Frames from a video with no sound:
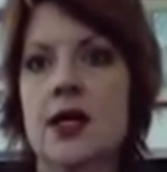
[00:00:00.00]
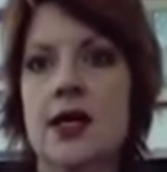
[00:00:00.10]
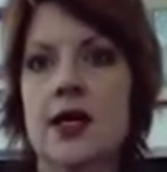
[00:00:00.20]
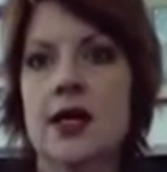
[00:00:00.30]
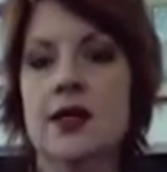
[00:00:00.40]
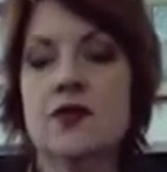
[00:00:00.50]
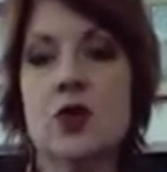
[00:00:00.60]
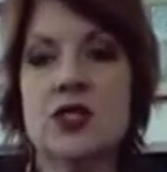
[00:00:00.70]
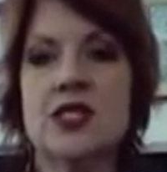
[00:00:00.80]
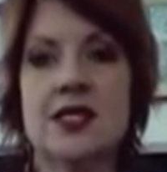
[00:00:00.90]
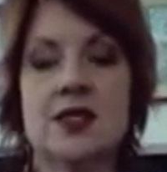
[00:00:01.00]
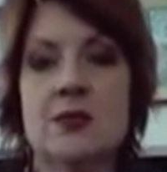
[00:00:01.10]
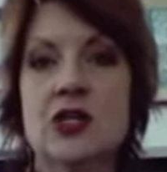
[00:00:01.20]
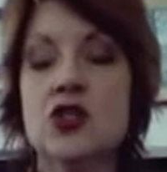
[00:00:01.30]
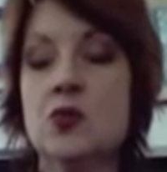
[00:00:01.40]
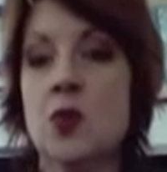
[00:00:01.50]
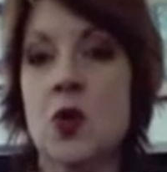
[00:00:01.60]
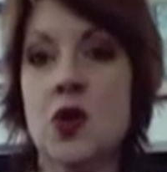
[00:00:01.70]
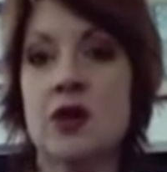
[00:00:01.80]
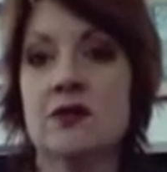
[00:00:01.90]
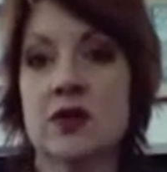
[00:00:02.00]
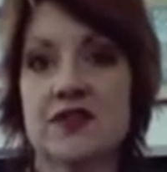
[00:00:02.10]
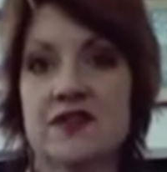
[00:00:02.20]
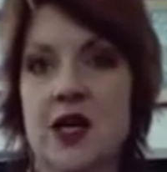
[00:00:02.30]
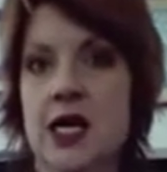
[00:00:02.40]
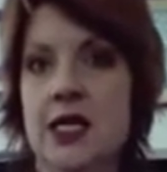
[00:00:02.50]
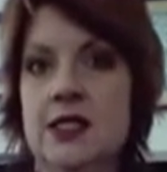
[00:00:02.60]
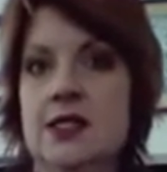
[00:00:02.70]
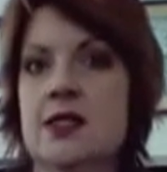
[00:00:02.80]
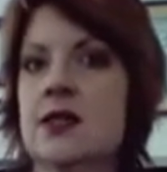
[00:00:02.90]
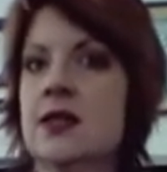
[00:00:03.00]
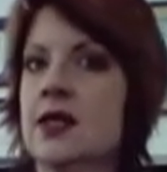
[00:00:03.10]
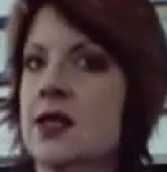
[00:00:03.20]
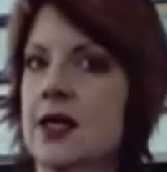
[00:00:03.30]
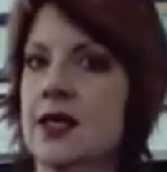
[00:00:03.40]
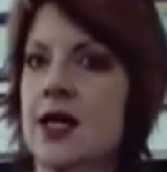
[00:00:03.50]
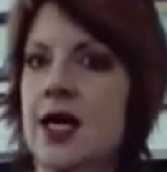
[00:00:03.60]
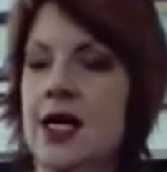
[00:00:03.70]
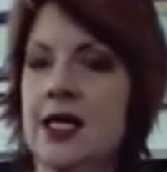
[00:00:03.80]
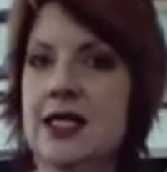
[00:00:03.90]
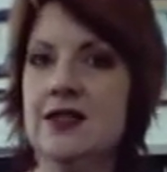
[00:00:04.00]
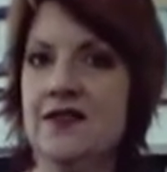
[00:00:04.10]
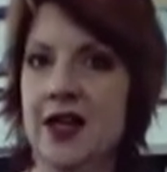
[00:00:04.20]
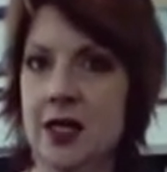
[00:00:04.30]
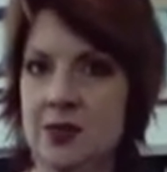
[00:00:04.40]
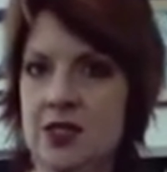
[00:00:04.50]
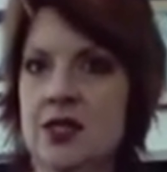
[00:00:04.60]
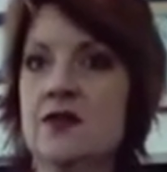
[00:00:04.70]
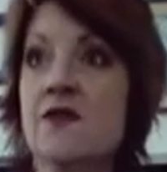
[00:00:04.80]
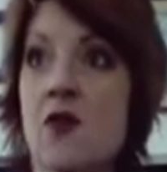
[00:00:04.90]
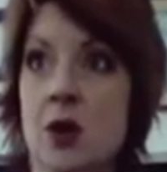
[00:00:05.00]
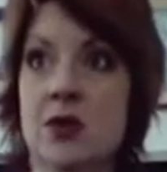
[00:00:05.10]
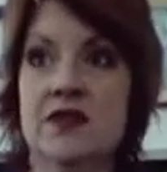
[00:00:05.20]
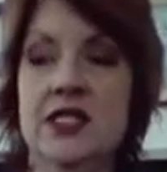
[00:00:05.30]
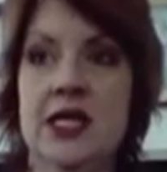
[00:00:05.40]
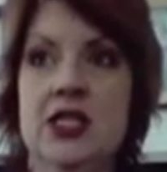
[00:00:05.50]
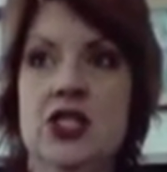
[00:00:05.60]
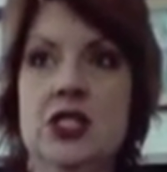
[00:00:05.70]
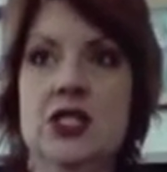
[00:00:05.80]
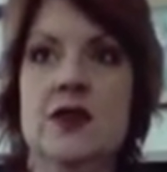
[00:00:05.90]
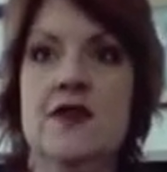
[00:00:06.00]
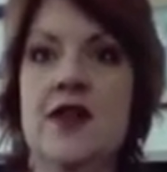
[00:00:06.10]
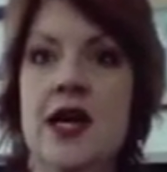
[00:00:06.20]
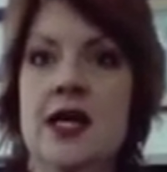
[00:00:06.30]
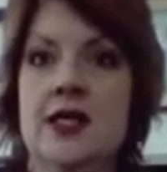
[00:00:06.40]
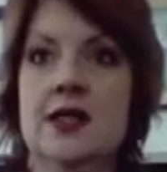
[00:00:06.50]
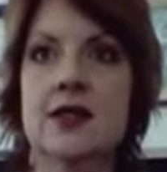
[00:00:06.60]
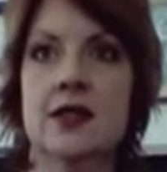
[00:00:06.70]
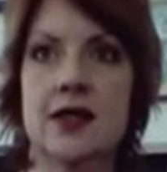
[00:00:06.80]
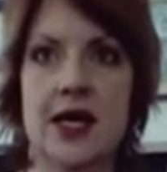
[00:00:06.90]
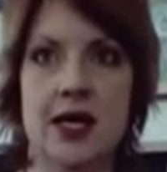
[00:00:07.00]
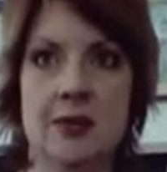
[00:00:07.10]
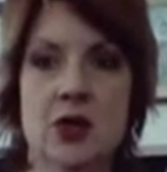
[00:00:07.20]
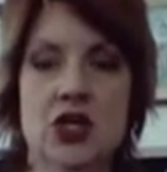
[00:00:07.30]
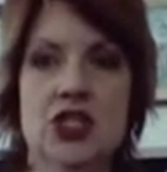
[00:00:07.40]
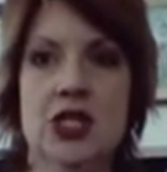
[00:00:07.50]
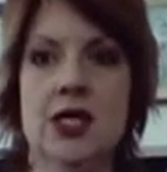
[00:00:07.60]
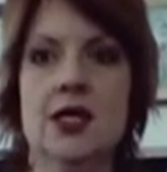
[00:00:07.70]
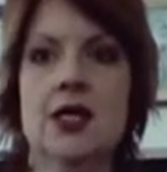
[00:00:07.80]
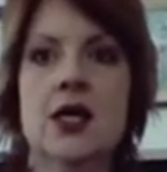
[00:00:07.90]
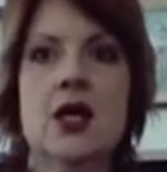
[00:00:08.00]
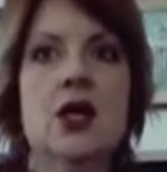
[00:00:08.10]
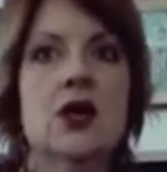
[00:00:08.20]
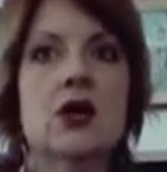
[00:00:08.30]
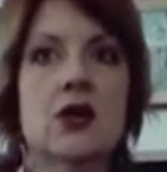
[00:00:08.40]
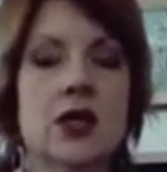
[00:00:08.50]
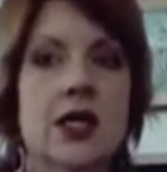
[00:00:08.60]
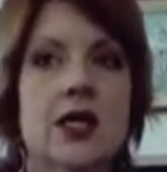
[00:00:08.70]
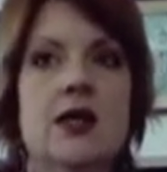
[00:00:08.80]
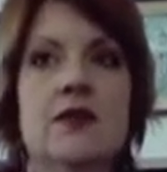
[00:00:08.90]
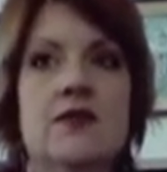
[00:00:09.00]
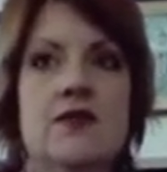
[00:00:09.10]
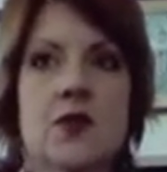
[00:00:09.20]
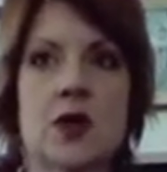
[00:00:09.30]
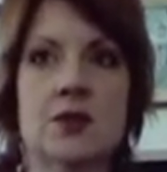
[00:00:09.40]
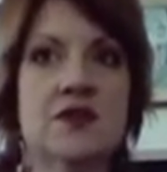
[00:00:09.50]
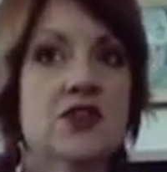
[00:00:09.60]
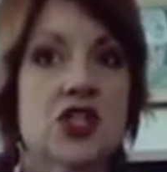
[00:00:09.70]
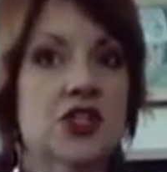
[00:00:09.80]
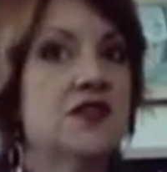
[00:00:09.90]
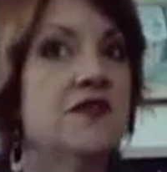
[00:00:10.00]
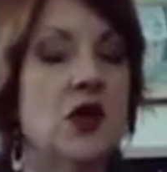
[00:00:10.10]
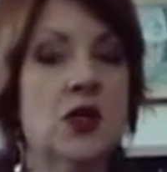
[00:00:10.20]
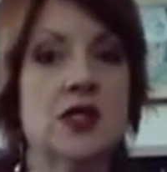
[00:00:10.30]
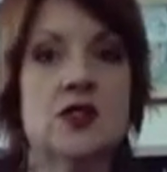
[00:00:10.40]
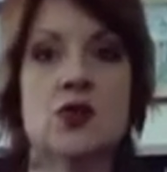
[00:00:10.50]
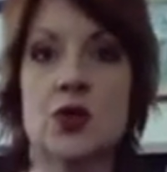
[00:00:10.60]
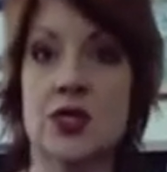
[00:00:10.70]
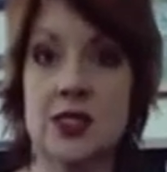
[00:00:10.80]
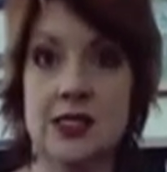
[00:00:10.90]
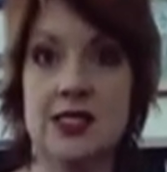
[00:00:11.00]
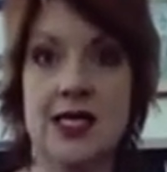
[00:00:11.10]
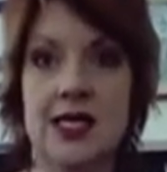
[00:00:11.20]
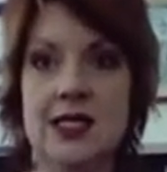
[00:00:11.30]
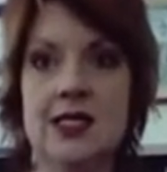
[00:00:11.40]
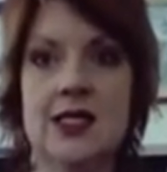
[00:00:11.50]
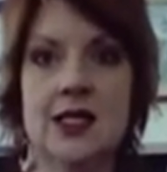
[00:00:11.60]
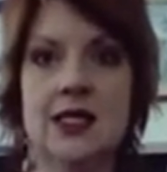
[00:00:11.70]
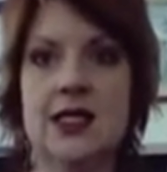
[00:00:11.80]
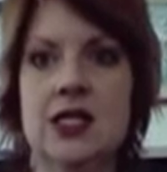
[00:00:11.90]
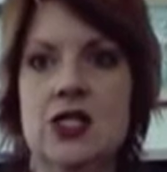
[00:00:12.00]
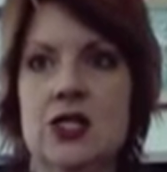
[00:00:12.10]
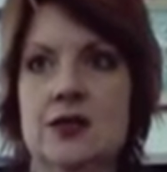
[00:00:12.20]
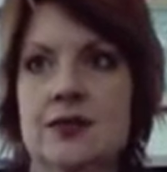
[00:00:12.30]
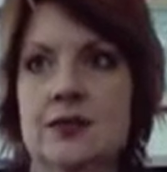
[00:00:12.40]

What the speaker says: And of course that's a much more refined and highly developed form of attention than that emerging early form of just focused or sustained attention.